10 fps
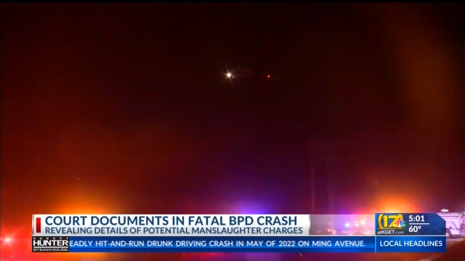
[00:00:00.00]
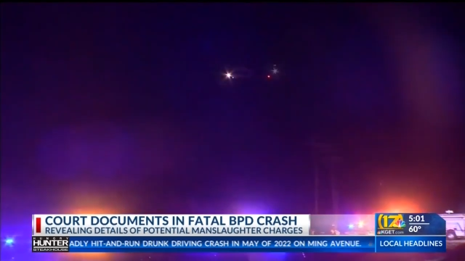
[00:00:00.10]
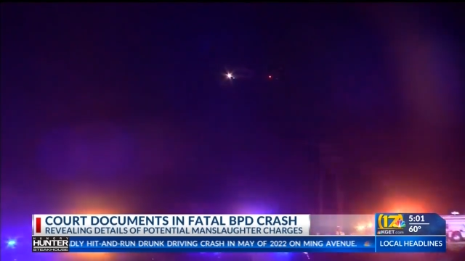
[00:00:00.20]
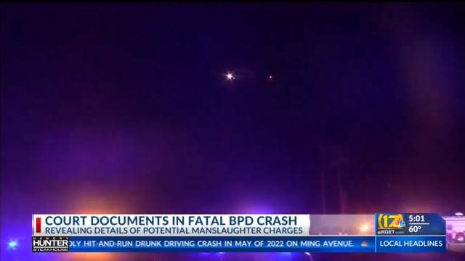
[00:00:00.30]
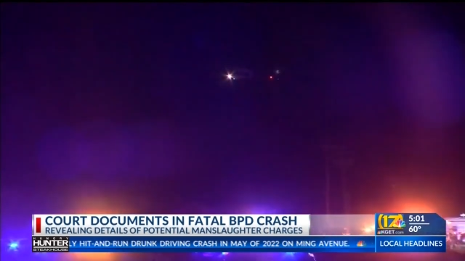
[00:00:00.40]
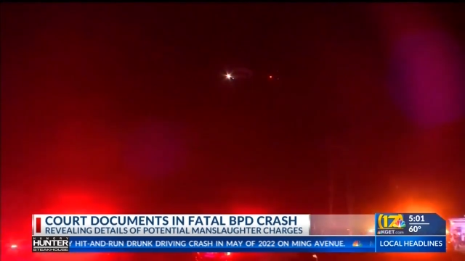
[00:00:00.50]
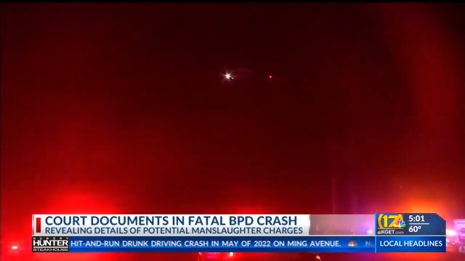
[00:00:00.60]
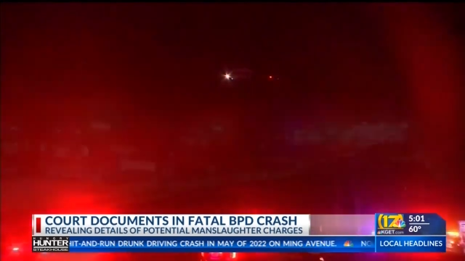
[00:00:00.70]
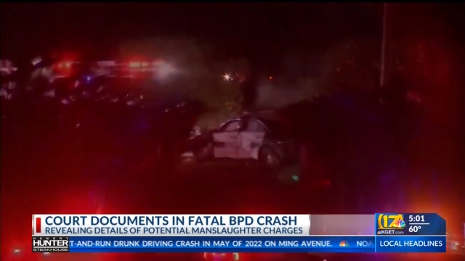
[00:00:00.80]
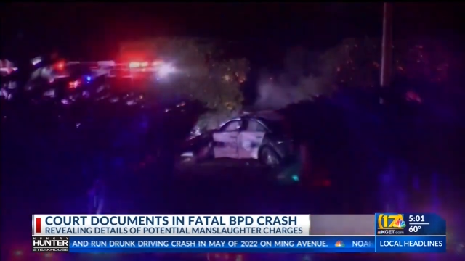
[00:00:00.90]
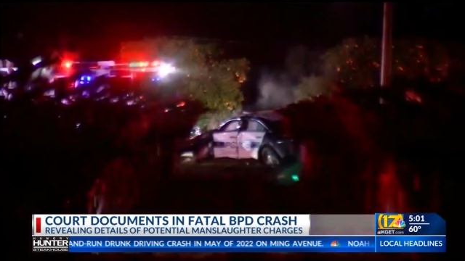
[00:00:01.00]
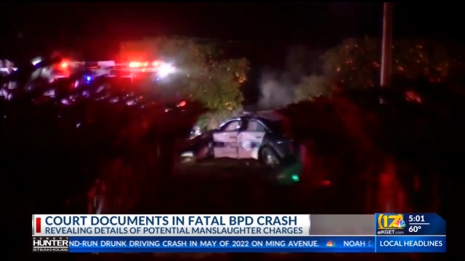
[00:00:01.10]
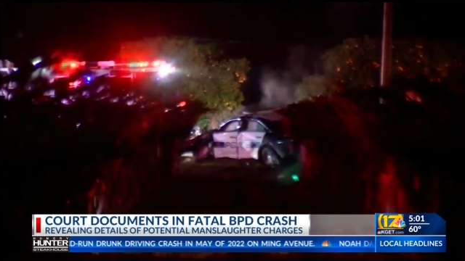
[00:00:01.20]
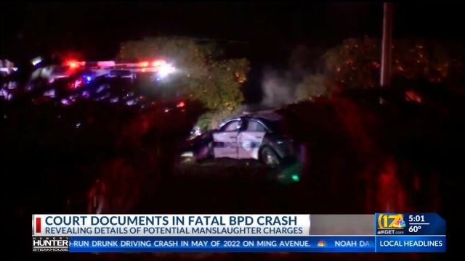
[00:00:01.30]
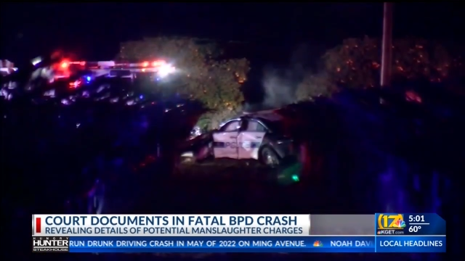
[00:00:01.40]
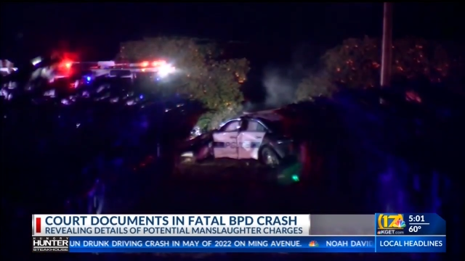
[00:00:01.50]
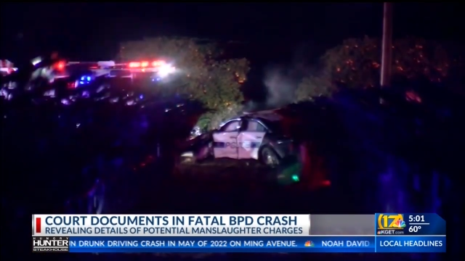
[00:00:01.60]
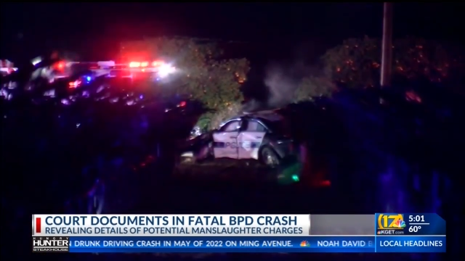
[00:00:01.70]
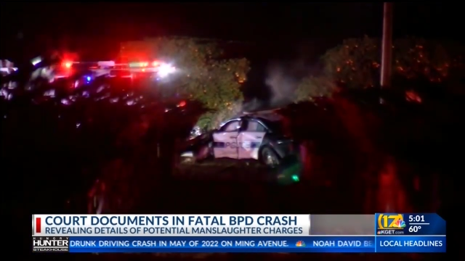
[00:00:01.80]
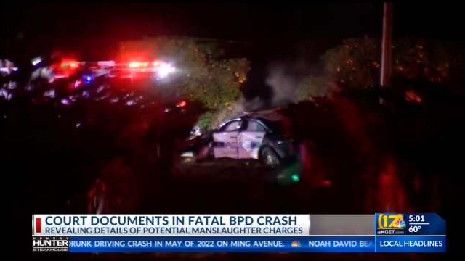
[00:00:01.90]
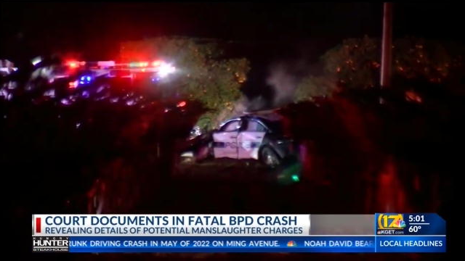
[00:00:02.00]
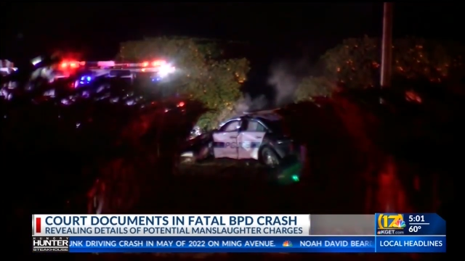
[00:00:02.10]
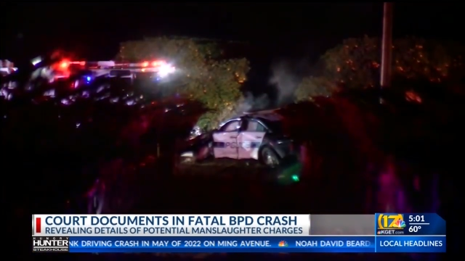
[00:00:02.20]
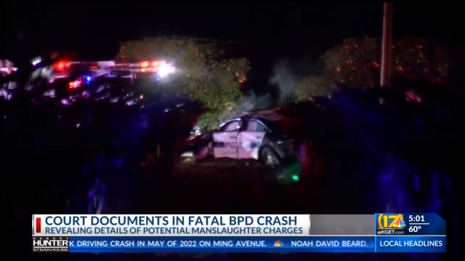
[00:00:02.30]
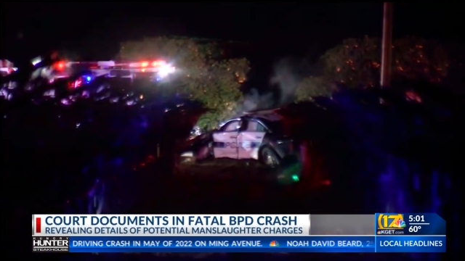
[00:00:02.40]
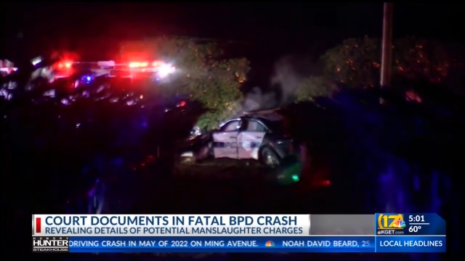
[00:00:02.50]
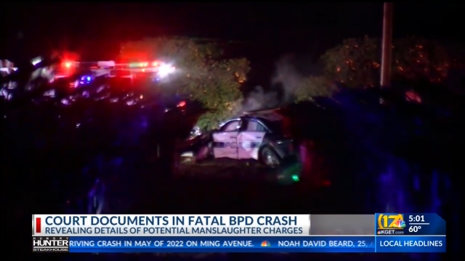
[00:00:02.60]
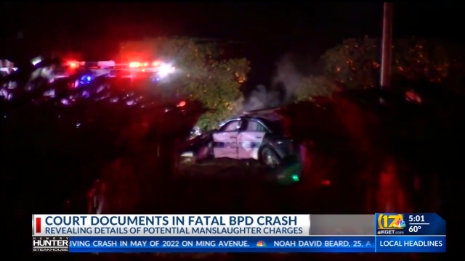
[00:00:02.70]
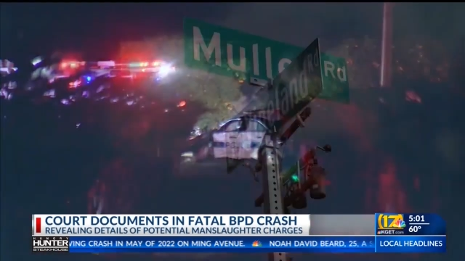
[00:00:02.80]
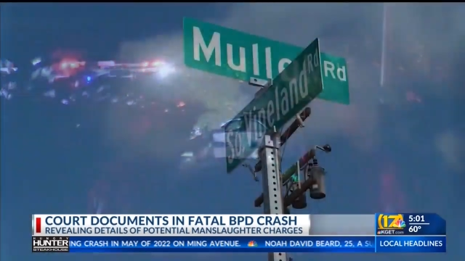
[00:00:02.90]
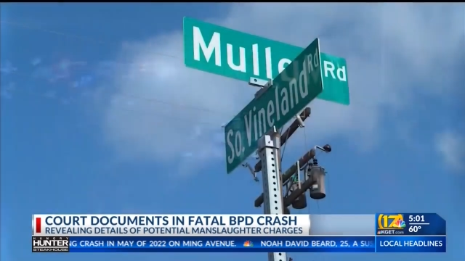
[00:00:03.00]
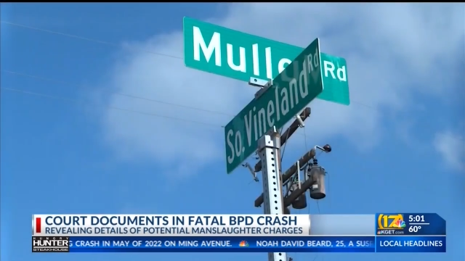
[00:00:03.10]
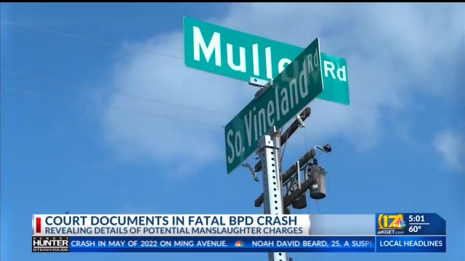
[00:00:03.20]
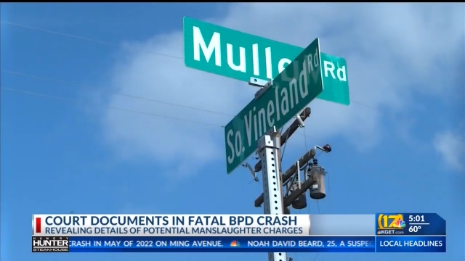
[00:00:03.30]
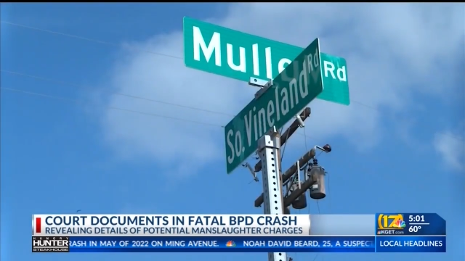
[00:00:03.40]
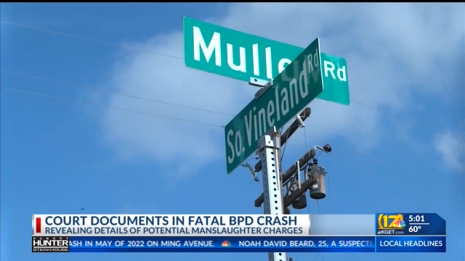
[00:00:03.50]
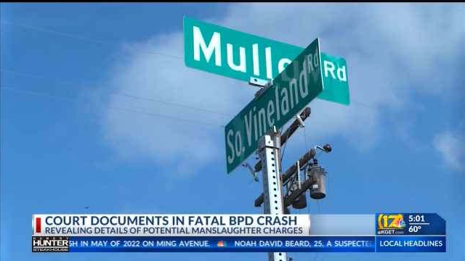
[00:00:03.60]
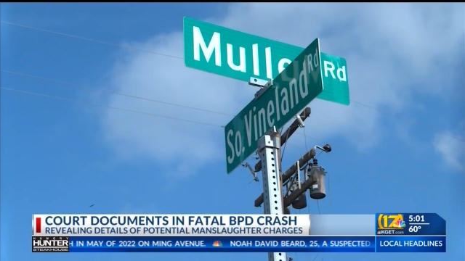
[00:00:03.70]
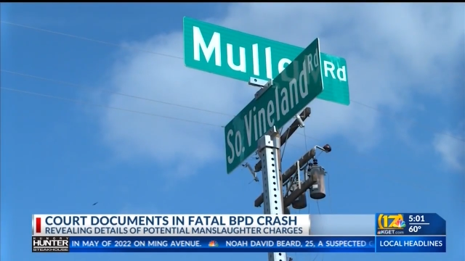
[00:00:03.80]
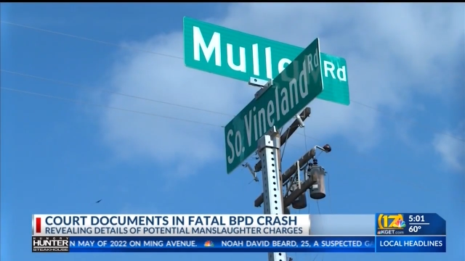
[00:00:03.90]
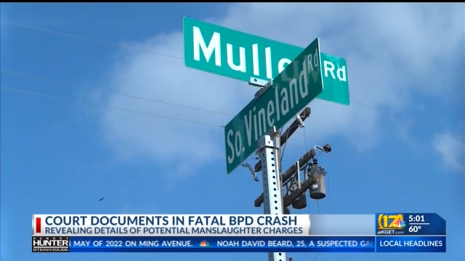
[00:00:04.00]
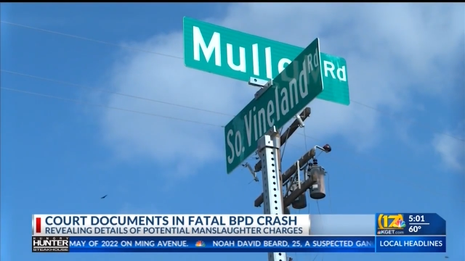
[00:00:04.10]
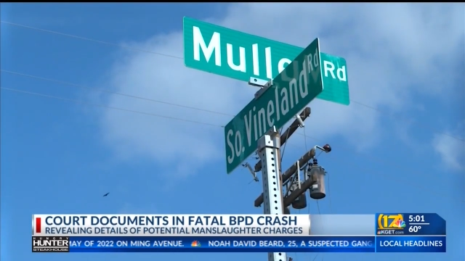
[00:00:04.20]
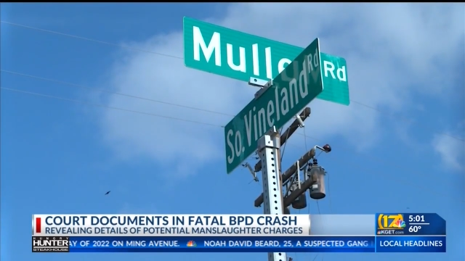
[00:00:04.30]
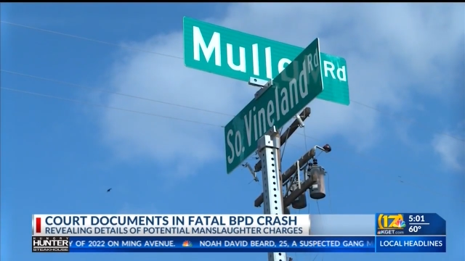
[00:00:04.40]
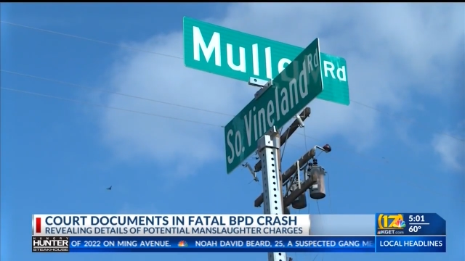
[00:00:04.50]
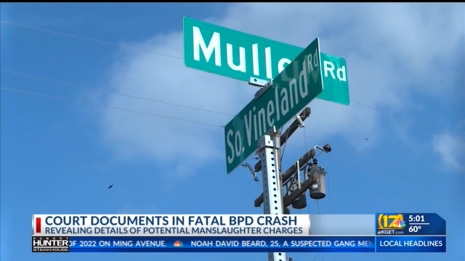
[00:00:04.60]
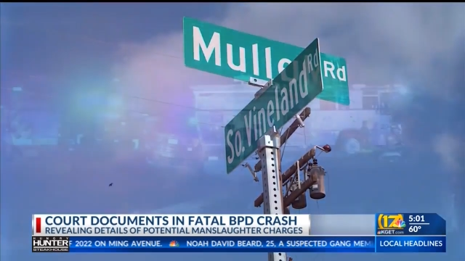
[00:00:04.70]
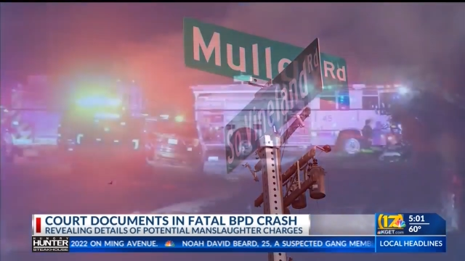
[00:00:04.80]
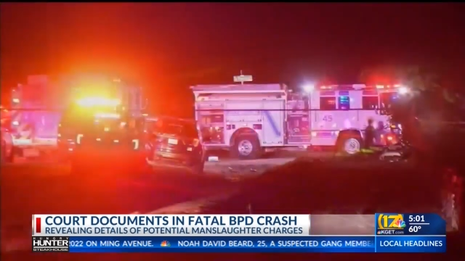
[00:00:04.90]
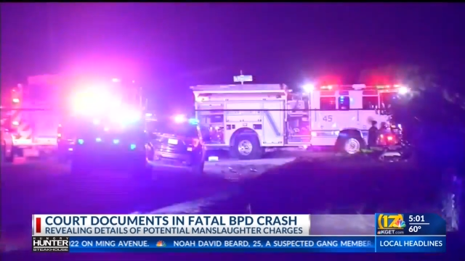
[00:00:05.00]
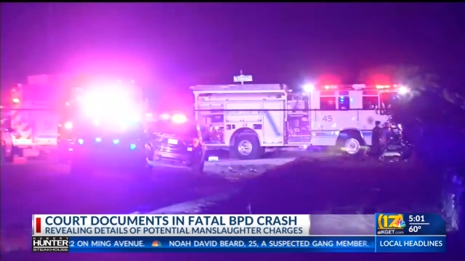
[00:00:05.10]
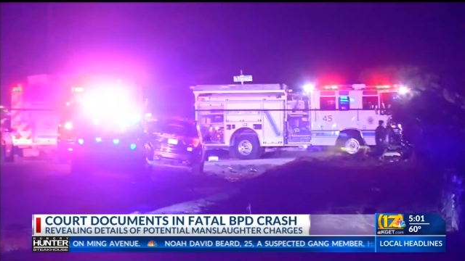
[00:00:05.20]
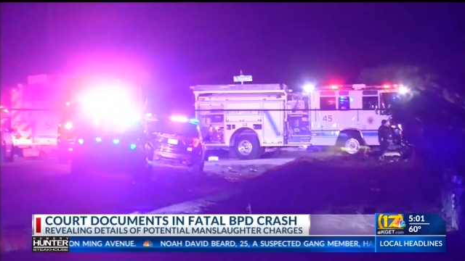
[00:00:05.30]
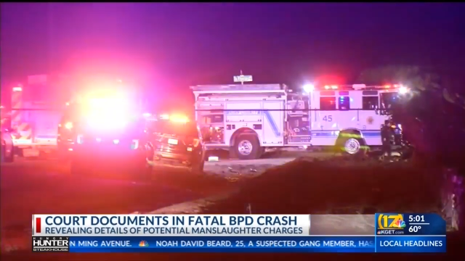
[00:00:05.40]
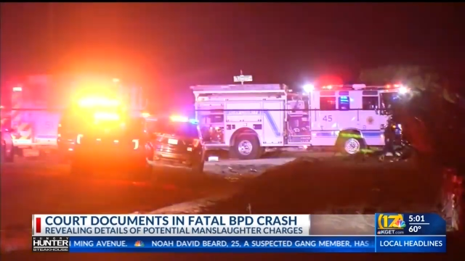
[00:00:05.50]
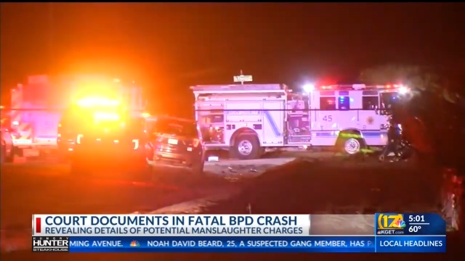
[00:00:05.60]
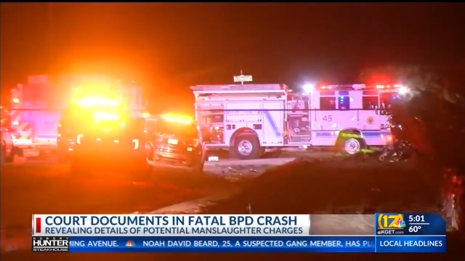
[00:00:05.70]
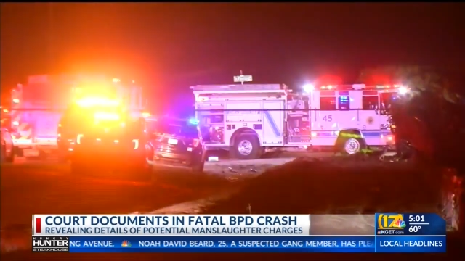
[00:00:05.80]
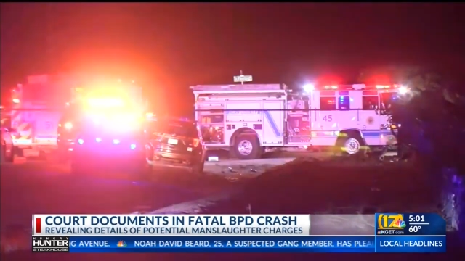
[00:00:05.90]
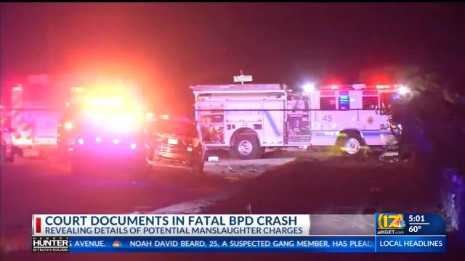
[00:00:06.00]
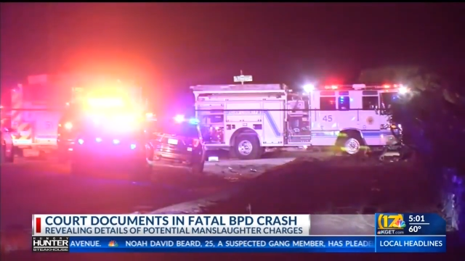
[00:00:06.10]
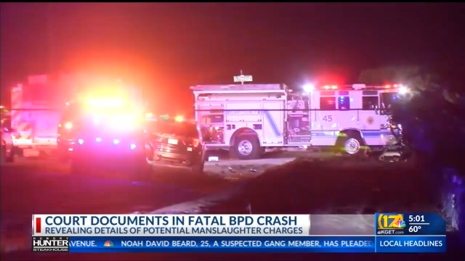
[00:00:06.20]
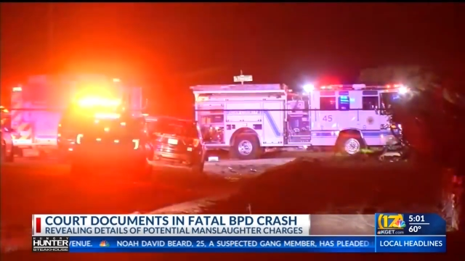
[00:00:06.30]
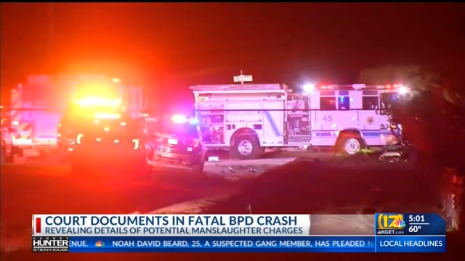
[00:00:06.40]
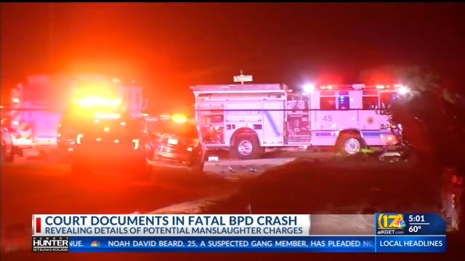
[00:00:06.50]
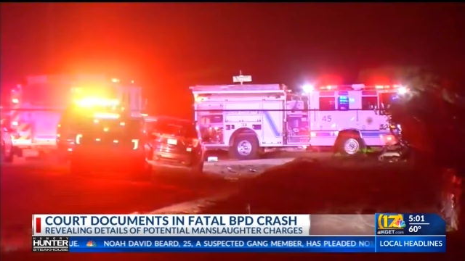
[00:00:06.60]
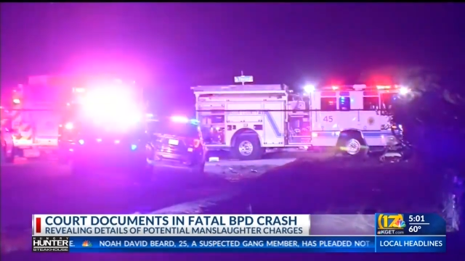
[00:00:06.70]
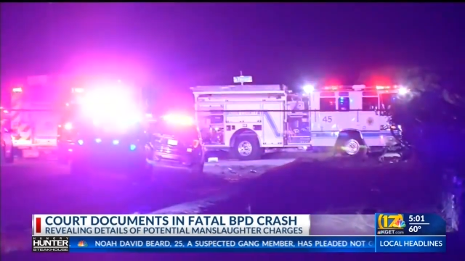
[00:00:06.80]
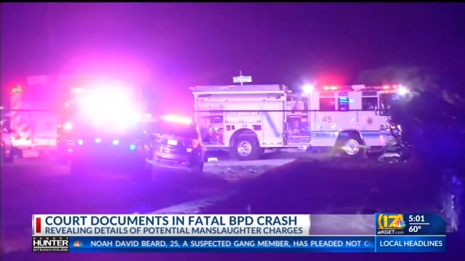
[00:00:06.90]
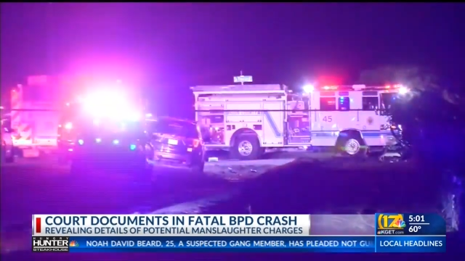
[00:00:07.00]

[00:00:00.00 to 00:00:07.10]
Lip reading: [unreadable: no face in view]